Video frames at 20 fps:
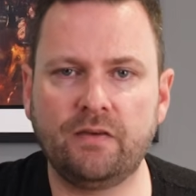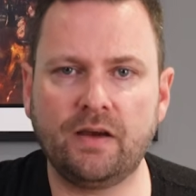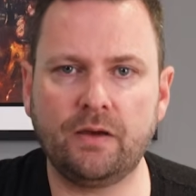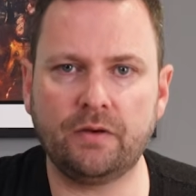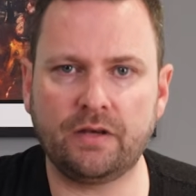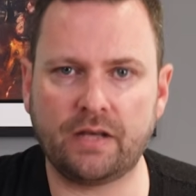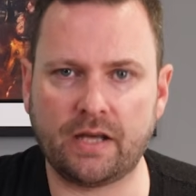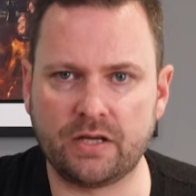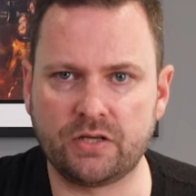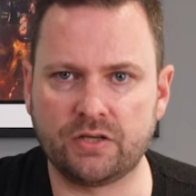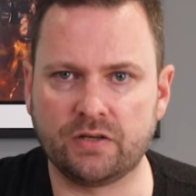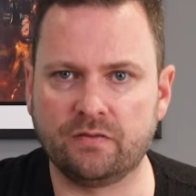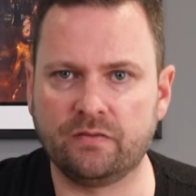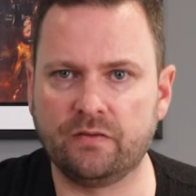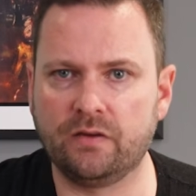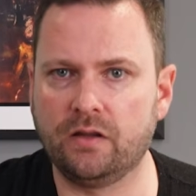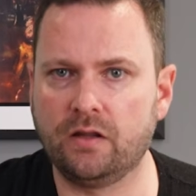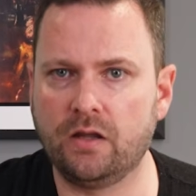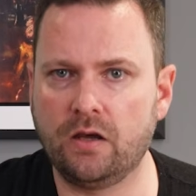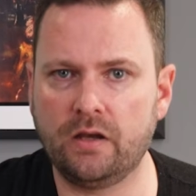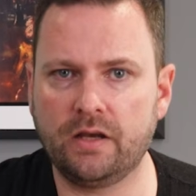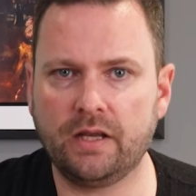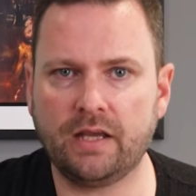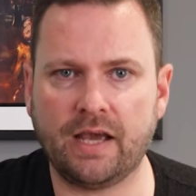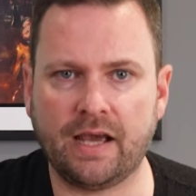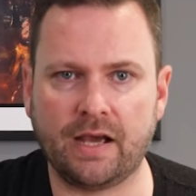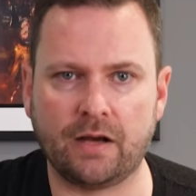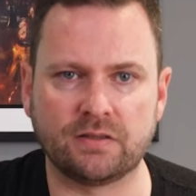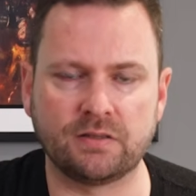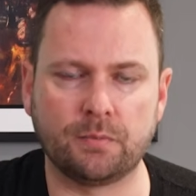foundation for learning
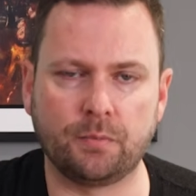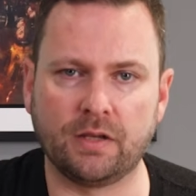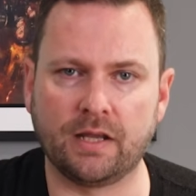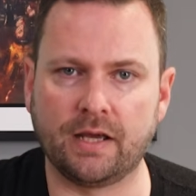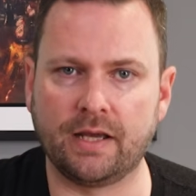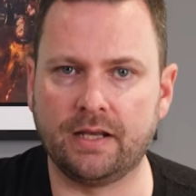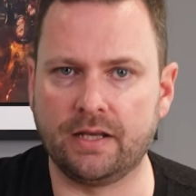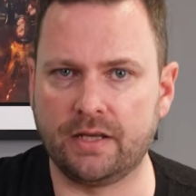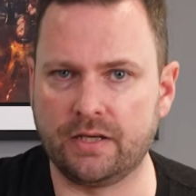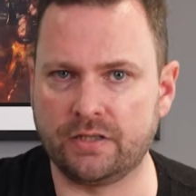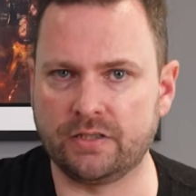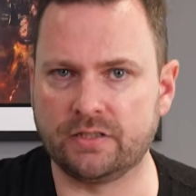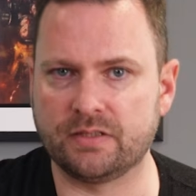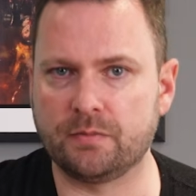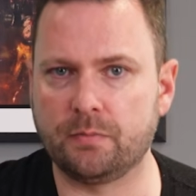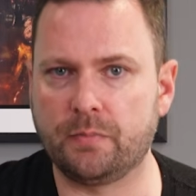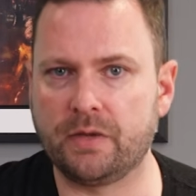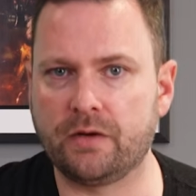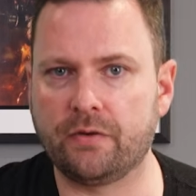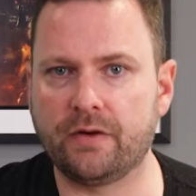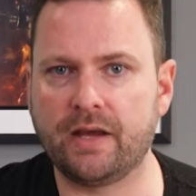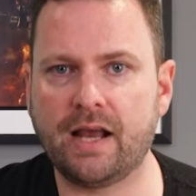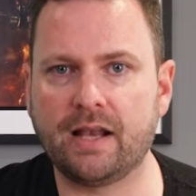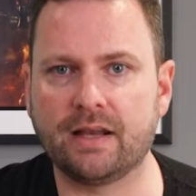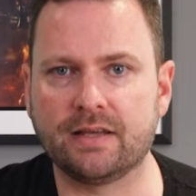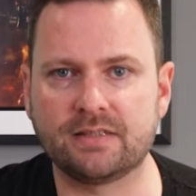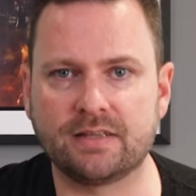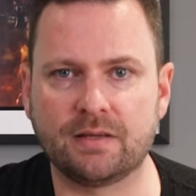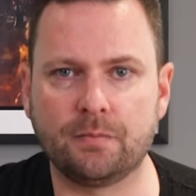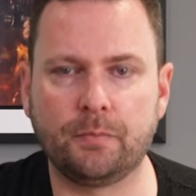how to play Legions
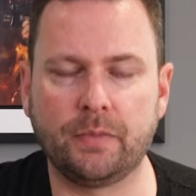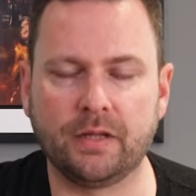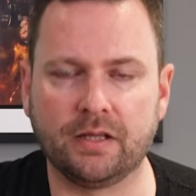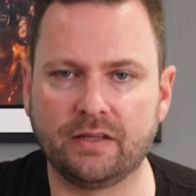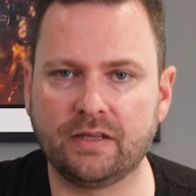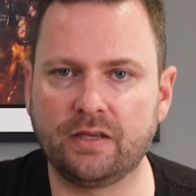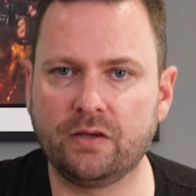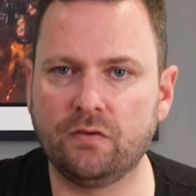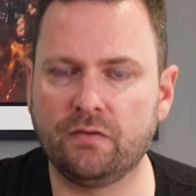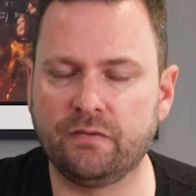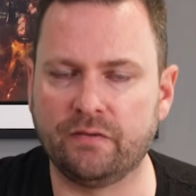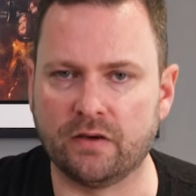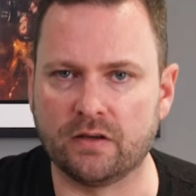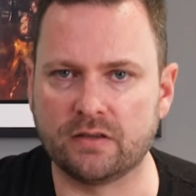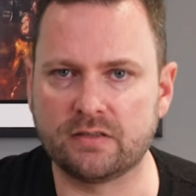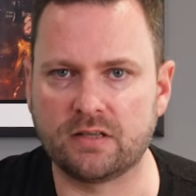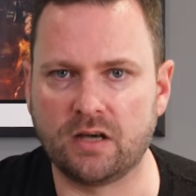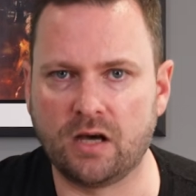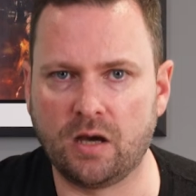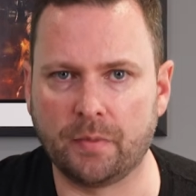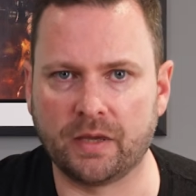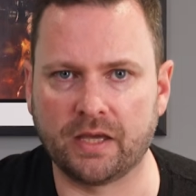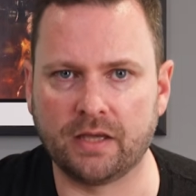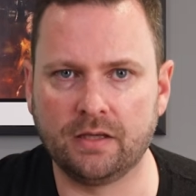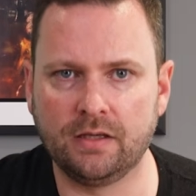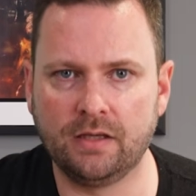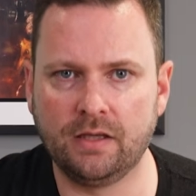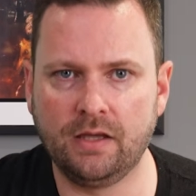Imperialis and building your first army.